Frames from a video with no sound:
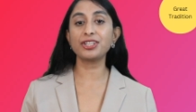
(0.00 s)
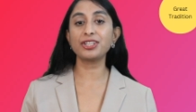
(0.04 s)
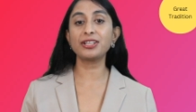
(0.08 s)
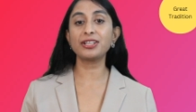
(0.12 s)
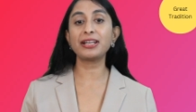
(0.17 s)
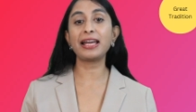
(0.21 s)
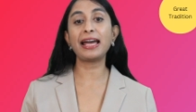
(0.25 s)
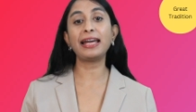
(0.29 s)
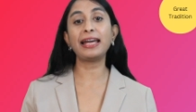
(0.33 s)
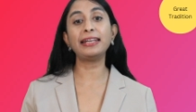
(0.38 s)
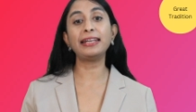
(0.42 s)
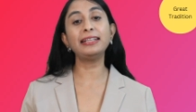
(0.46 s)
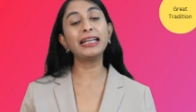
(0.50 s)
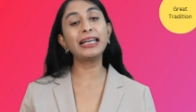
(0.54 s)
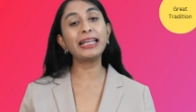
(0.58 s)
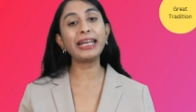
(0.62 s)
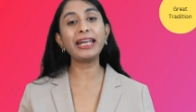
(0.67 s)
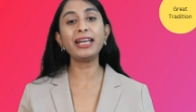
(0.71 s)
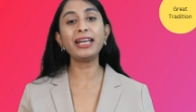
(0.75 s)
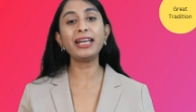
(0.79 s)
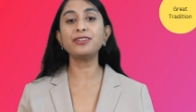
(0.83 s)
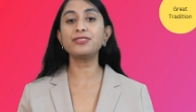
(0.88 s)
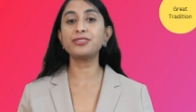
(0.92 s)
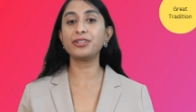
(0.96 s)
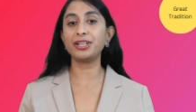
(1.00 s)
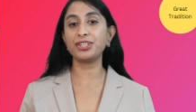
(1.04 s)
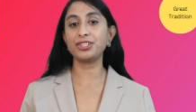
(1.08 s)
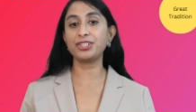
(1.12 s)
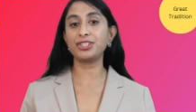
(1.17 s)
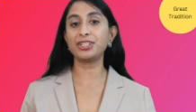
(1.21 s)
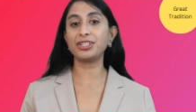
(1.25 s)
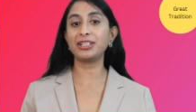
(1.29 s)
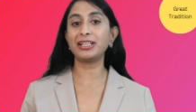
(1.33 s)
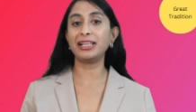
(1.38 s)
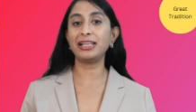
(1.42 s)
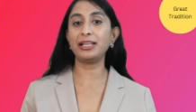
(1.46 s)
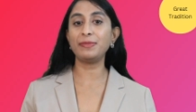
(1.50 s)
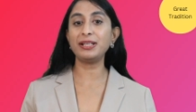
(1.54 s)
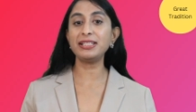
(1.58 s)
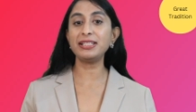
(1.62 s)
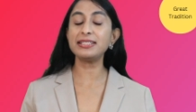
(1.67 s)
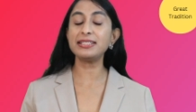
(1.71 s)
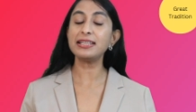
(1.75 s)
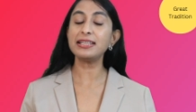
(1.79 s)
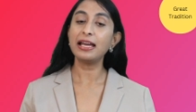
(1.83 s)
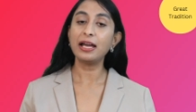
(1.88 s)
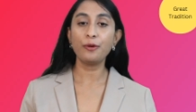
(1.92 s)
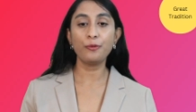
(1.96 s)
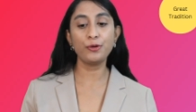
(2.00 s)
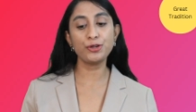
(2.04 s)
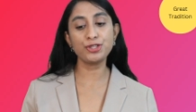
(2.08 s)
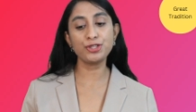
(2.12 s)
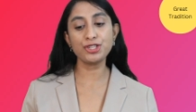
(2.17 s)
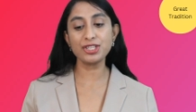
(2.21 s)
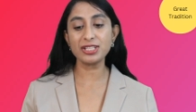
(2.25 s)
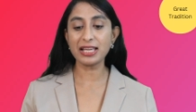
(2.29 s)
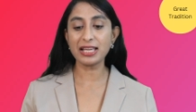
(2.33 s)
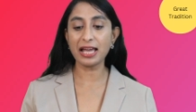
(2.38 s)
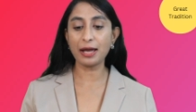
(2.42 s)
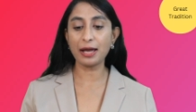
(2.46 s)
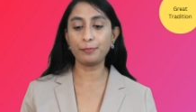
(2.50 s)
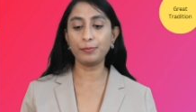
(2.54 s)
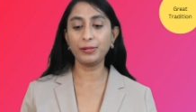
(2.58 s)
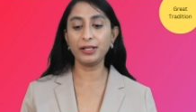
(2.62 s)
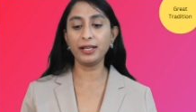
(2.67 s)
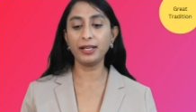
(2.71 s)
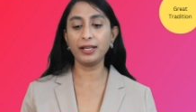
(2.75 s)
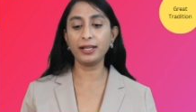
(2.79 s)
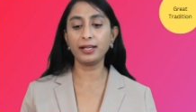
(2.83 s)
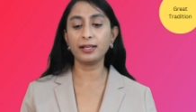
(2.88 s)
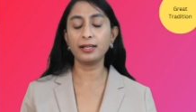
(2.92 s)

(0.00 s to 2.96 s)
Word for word: and the great tradition elements which is happening.